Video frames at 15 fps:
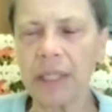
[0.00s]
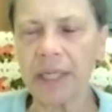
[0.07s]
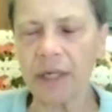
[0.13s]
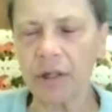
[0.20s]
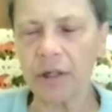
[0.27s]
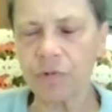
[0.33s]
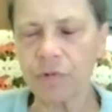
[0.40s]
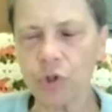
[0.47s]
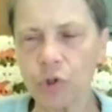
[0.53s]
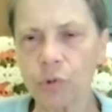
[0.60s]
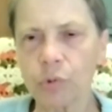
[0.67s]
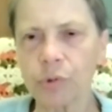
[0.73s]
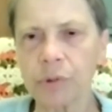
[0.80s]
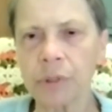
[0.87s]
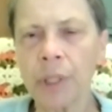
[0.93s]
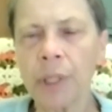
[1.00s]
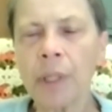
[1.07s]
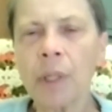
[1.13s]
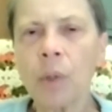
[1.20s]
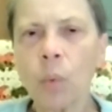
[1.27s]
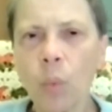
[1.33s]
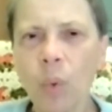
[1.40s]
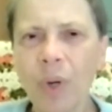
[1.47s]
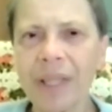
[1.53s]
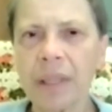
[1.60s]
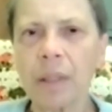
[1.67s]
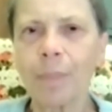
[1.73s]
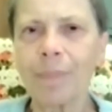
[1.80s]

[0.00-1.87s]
care of children with